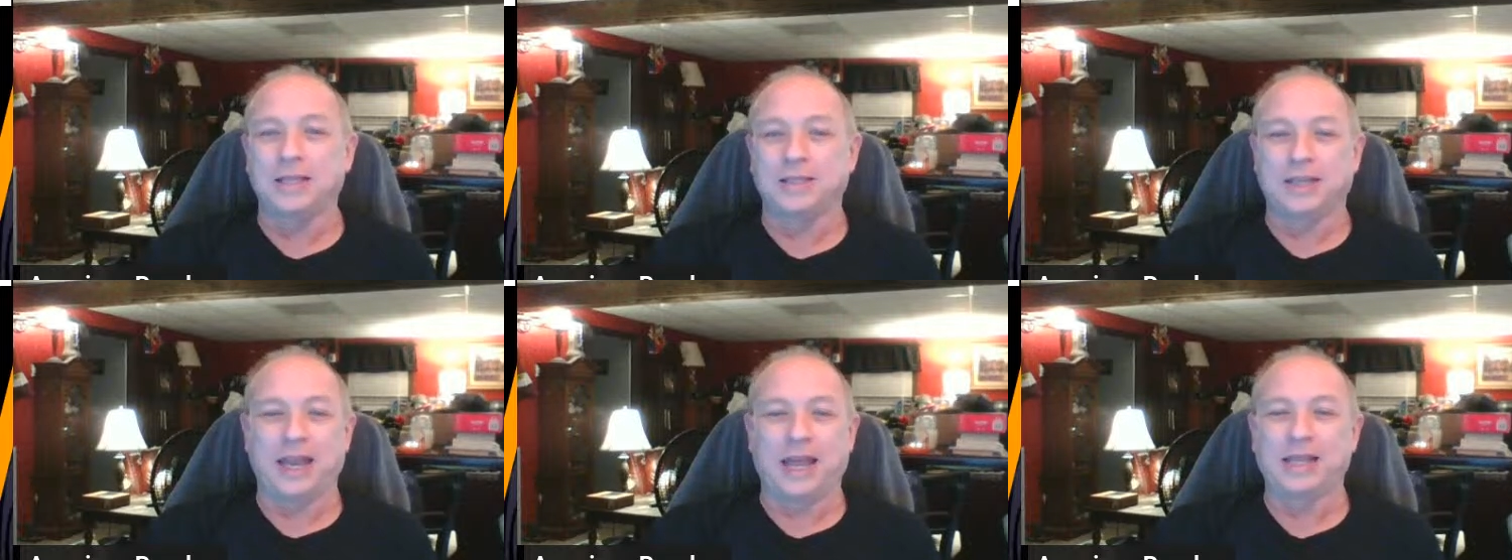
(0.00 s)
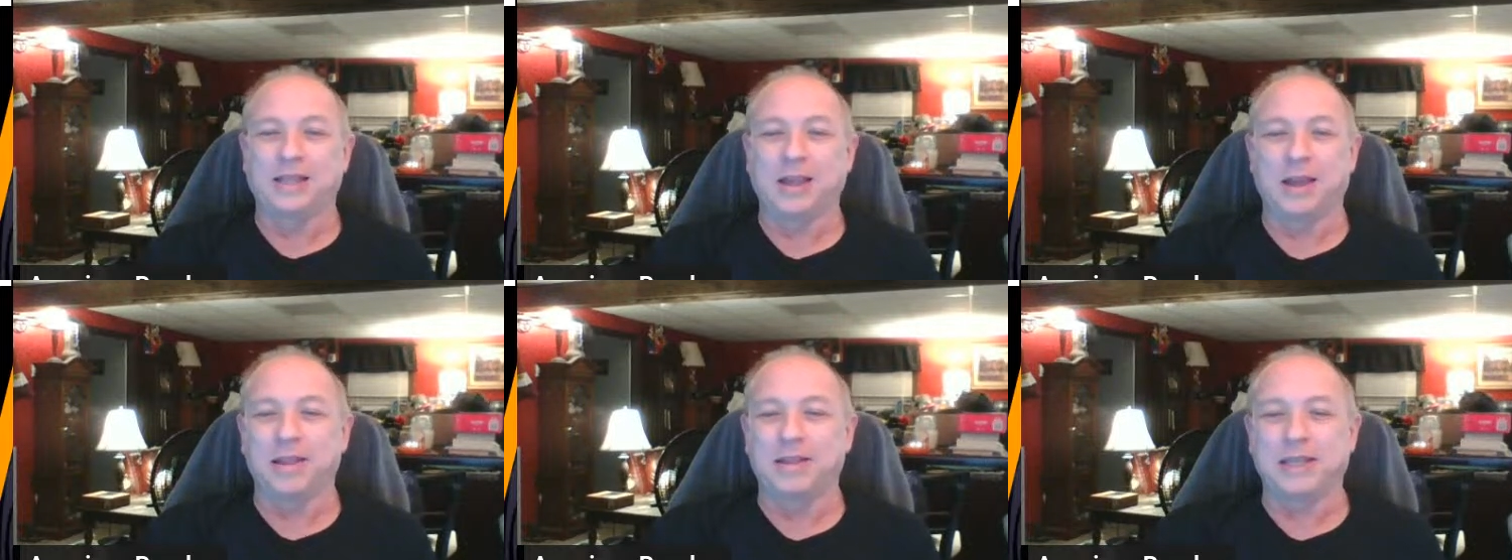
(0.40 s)
like
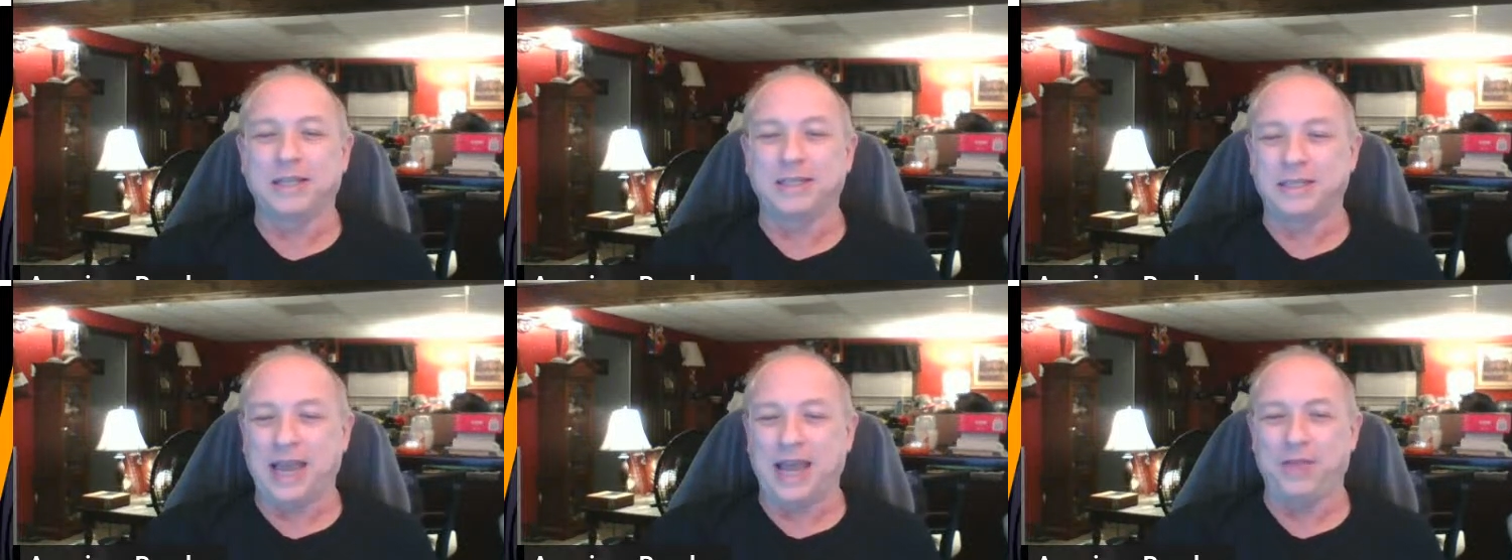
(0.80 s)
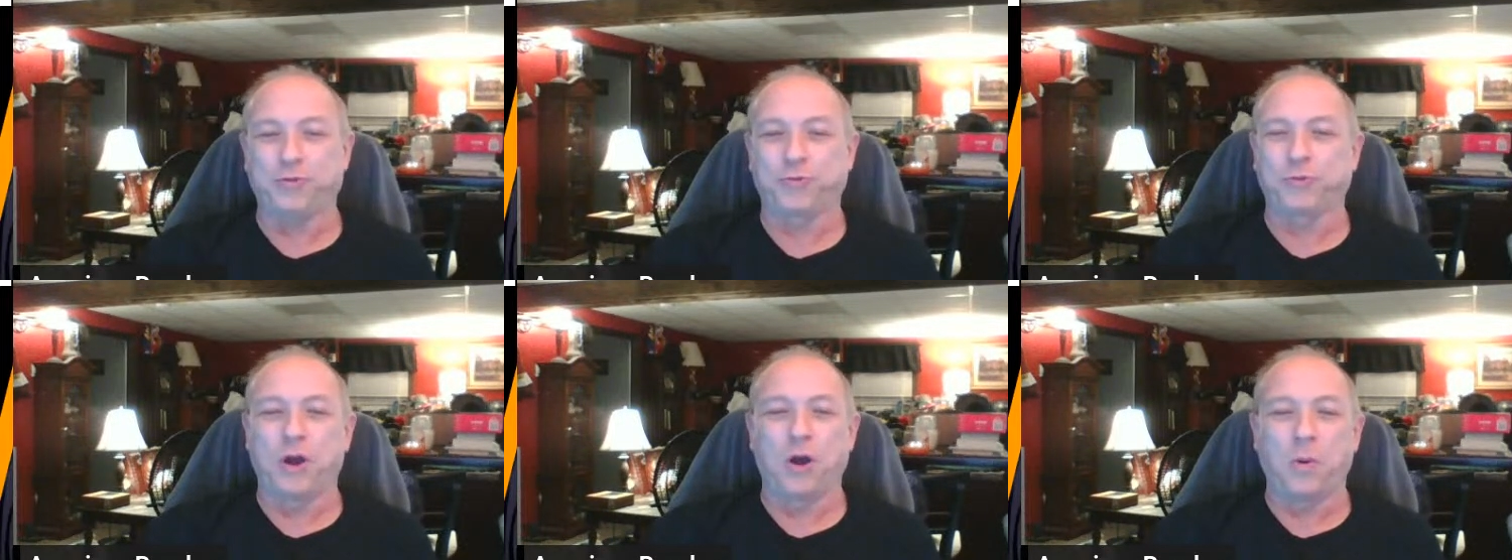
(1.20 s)
the death
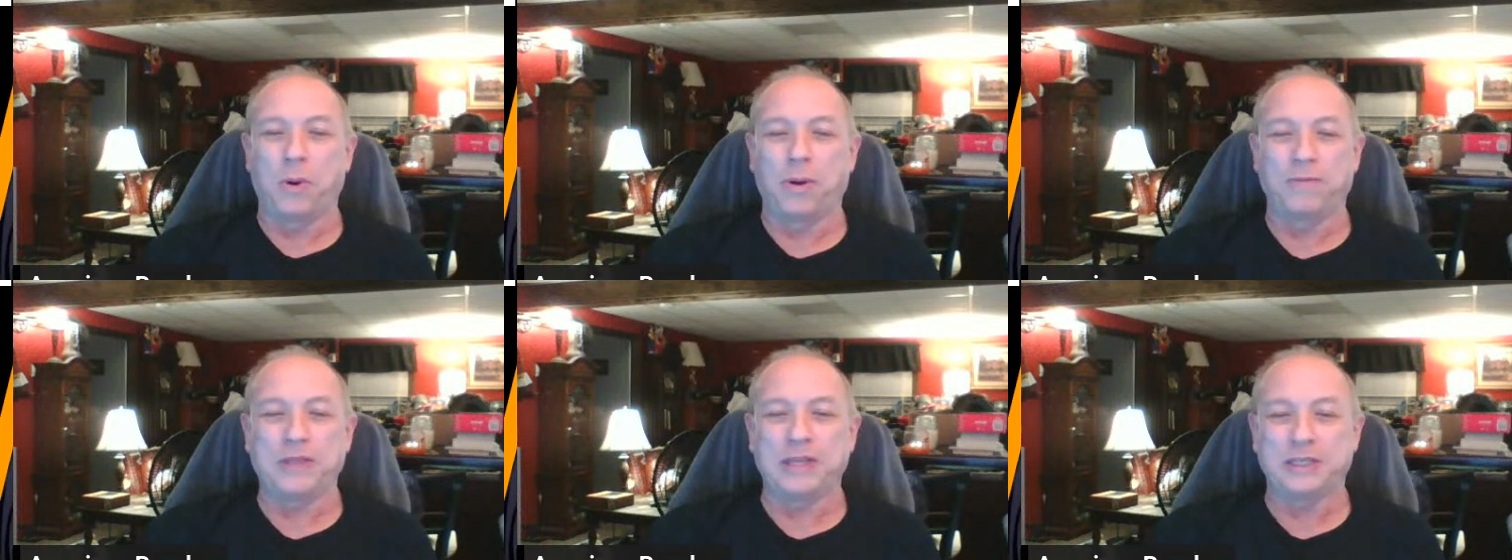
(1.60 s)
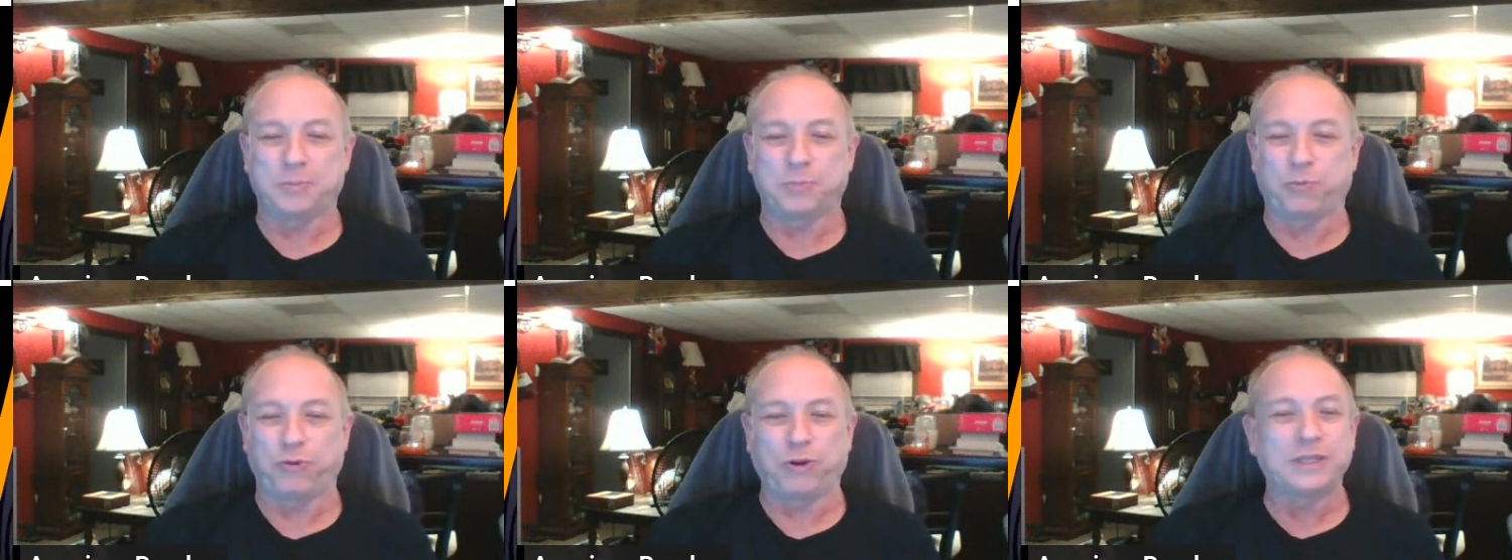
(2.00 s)
row of this
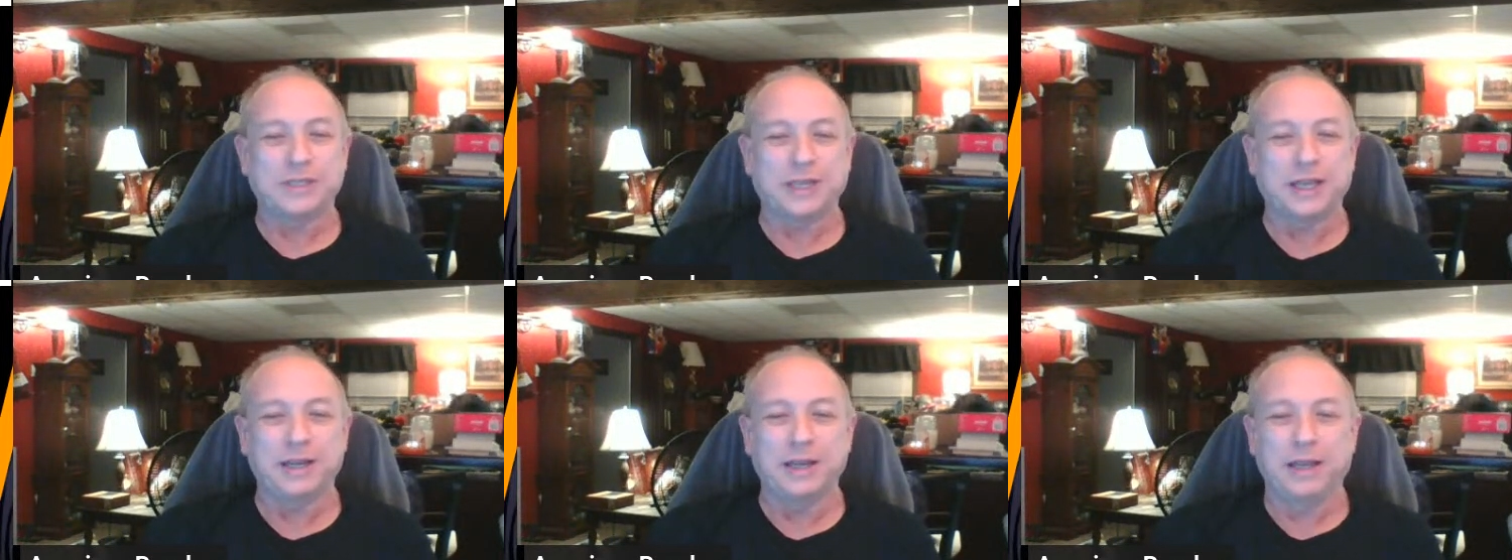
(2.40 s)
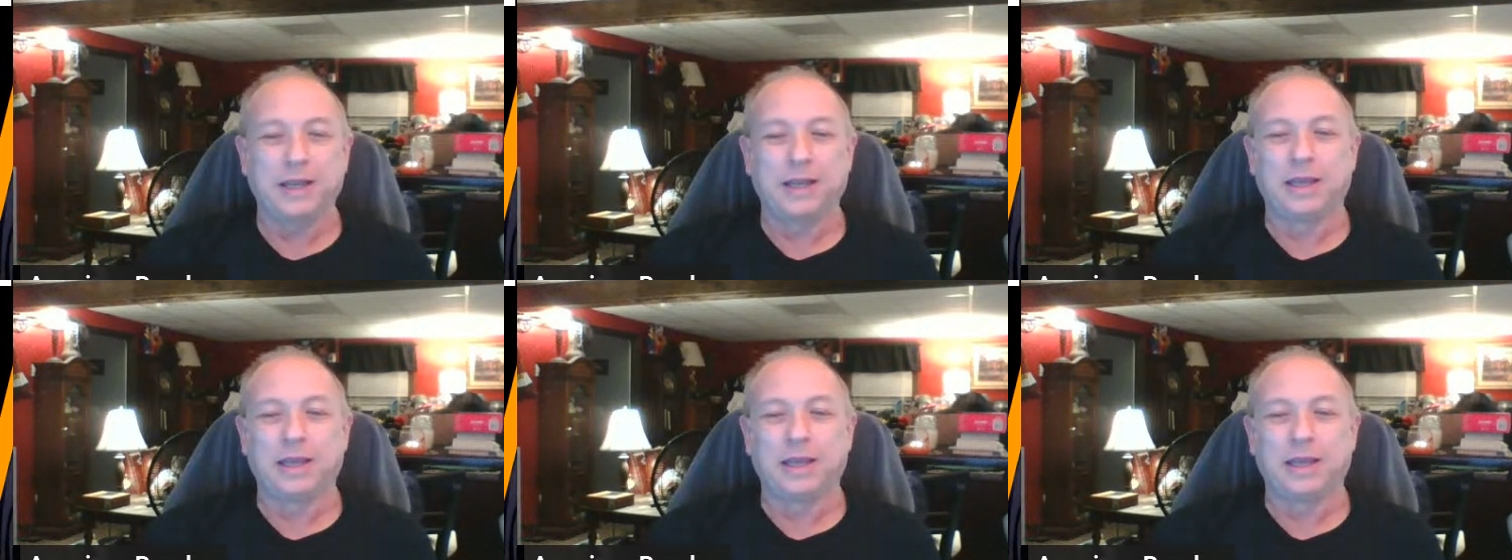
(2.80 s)
prison,